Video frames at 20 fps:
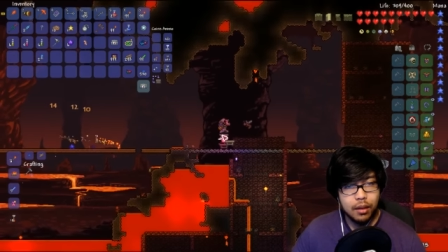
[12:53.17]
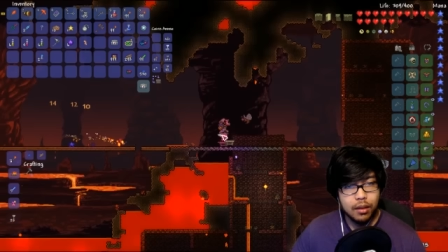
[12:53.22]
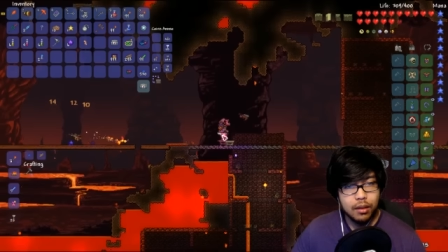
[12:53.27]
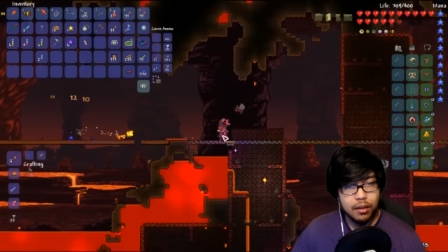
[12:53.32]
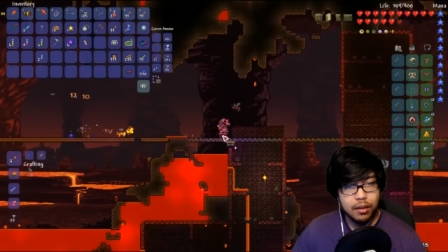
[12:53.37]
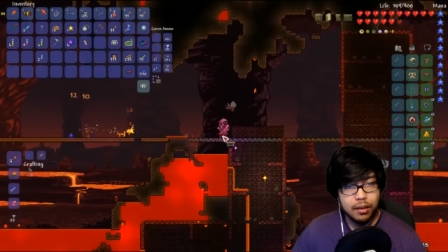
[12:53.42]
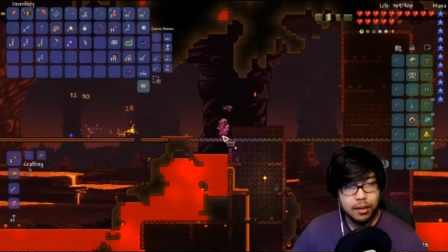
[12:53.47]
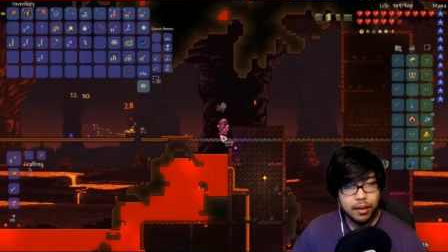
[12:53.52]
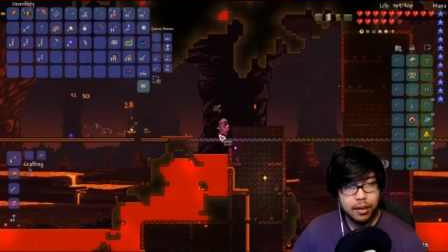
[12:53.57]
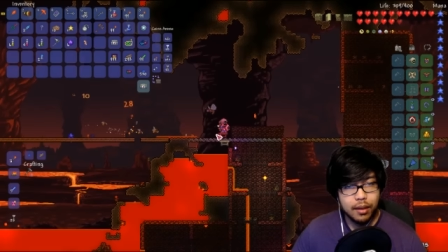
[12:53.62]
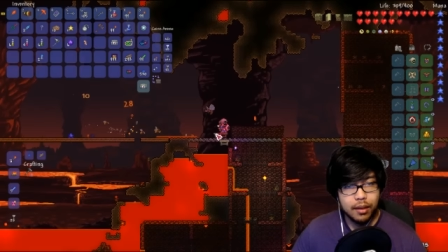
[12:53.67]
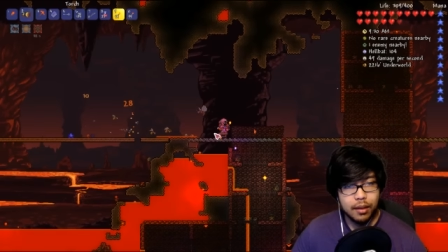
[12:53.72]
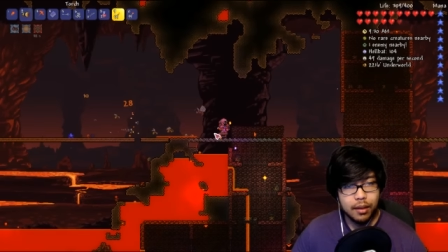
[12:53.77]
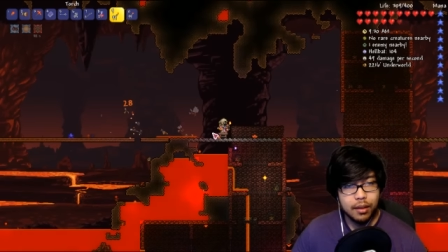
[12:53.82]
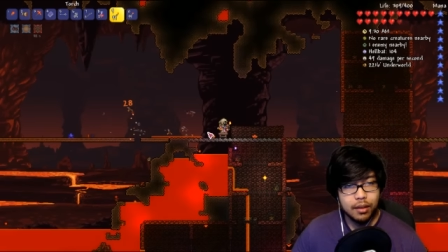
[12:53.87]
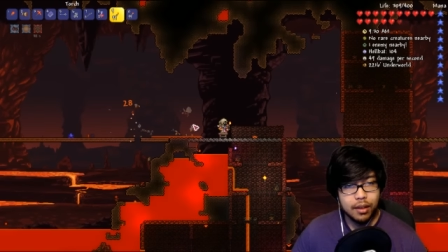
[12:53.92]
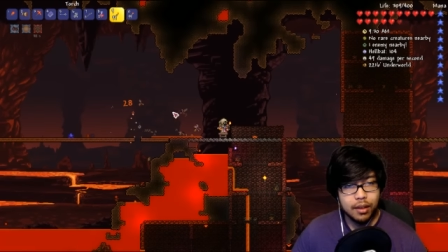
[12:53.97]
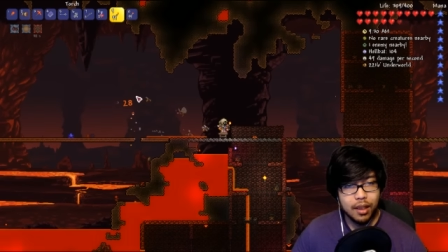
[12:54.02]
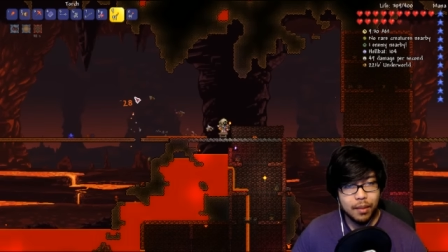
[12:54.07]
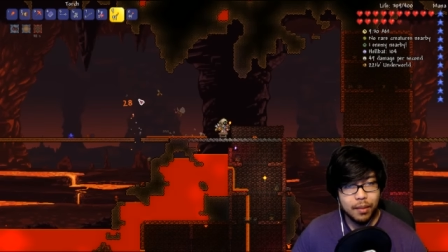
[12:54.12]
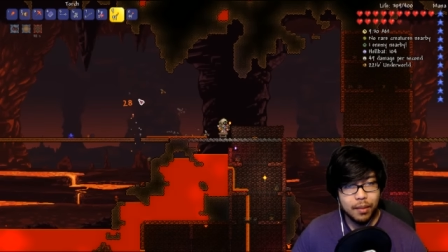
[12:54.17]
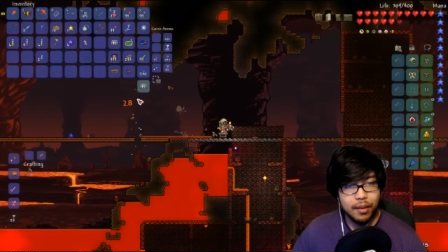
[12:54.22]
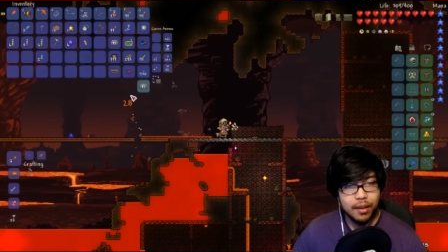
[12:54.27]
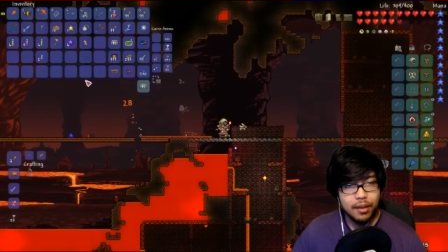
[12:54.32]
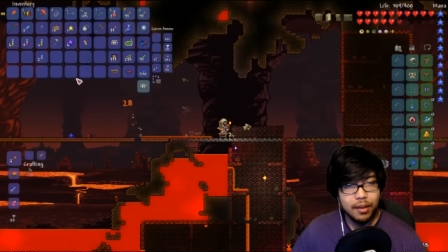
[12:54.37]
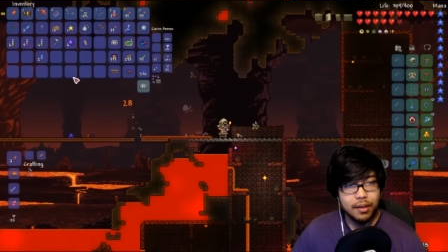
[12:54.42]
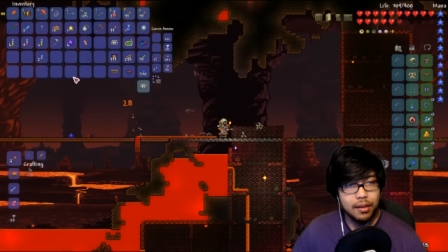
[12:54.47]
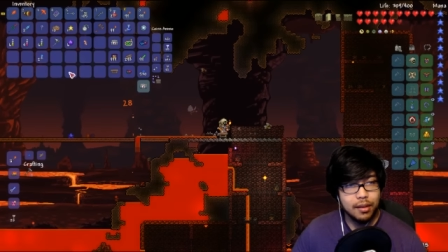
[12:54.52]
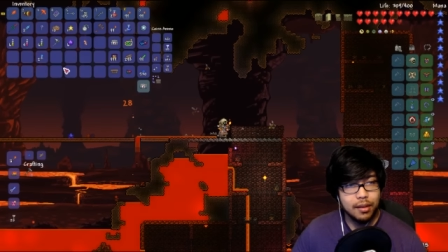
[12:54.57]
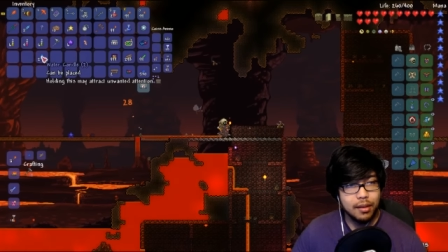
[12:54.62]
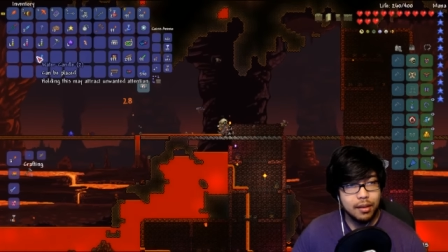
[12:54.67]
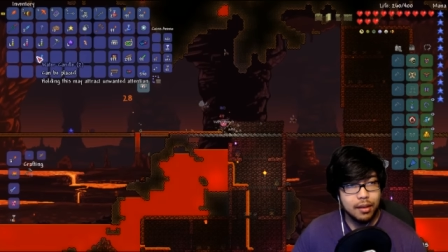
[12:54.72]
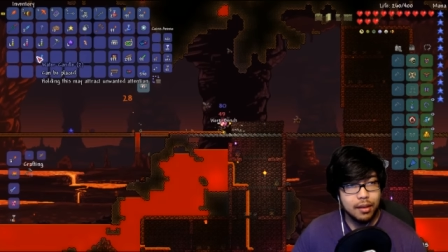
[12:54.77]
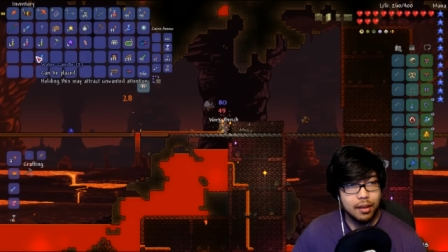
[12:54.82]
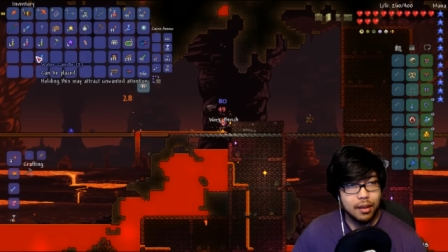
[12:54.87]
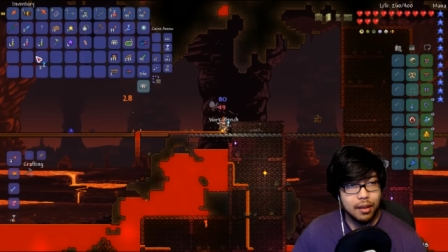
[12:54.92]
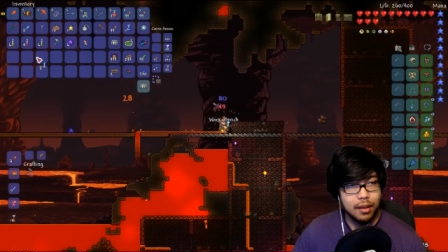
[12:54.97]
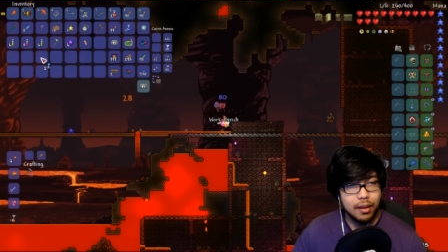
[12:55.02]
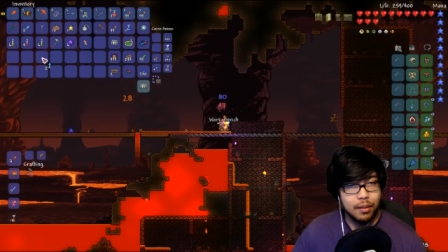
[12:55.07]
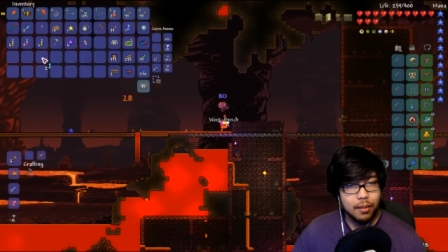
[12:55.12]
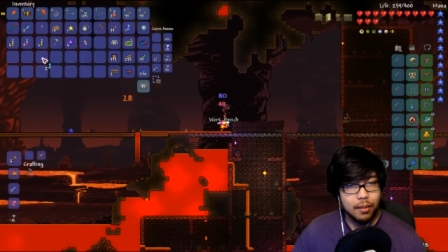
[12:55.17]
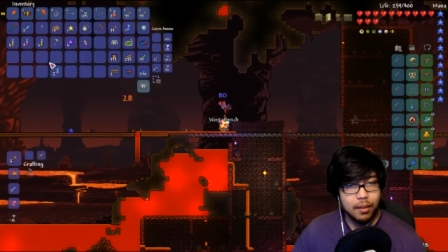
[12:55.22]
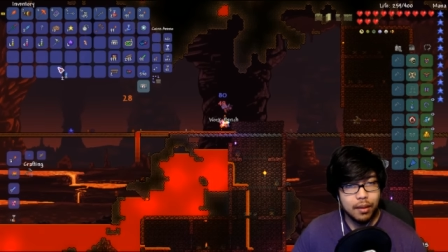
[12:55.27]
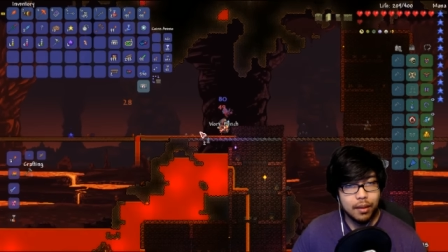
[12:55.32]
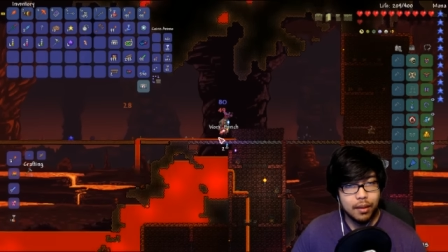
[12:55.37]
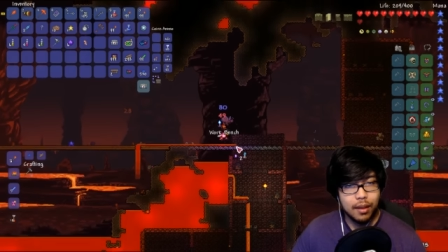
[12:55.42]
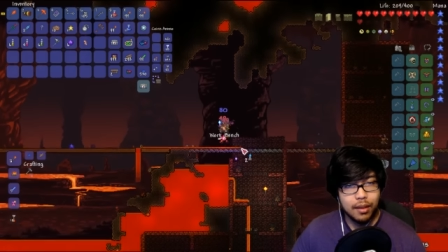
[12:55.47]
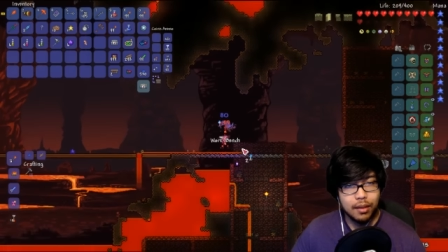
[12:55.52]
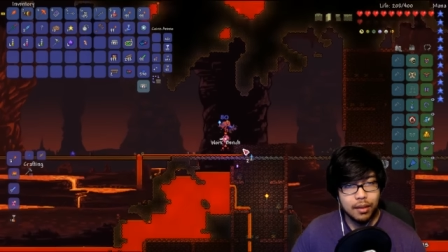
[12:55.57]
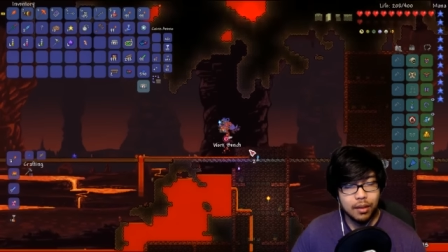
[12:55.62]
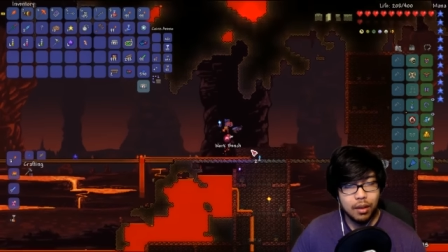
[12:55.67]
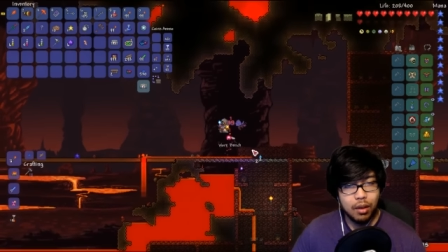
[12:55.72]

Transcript: So land on top of this. Put a nice little,